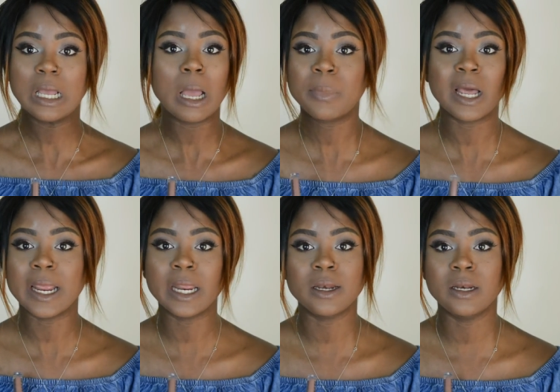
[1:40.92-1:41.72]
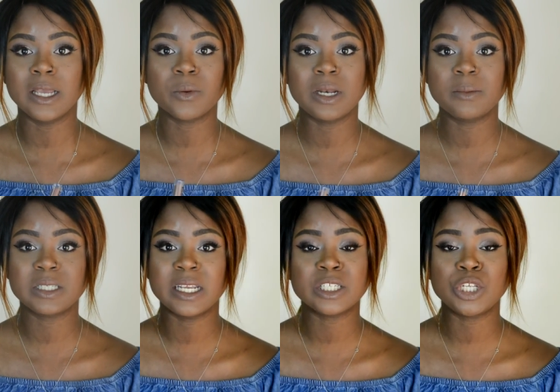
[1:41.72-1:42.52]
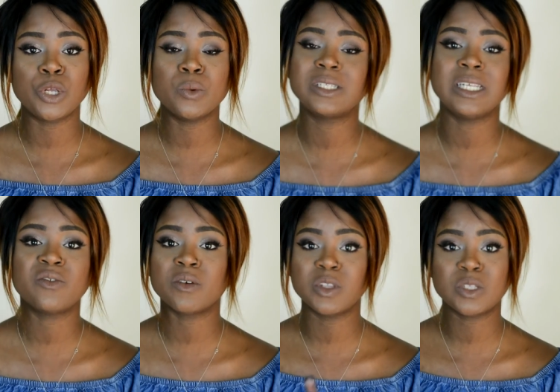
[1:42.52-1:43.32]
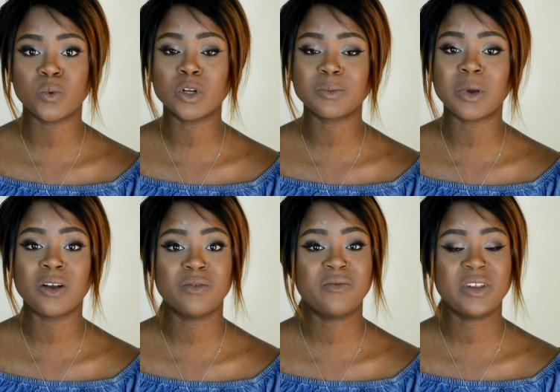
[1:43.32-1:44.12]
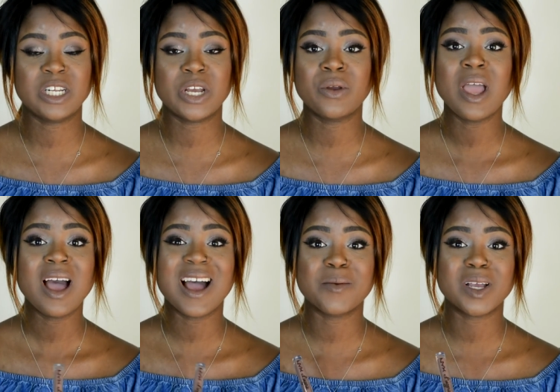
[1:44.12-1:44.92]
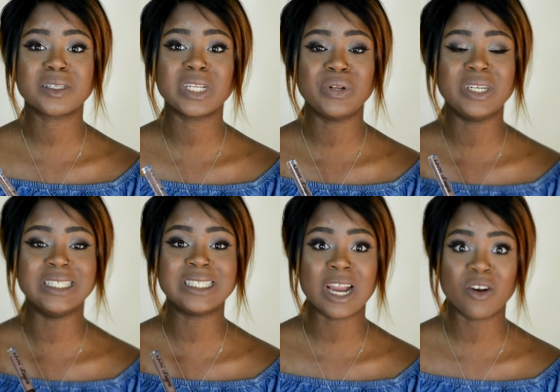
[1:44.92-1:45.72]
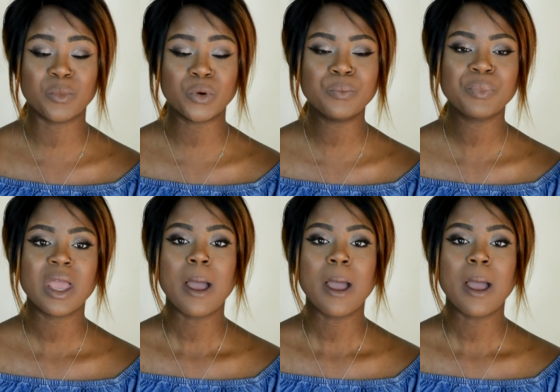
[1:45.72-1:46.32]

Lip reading: at applying liquid lipsticks. You will see from the swatch part of the video. I'm absolutely terrible.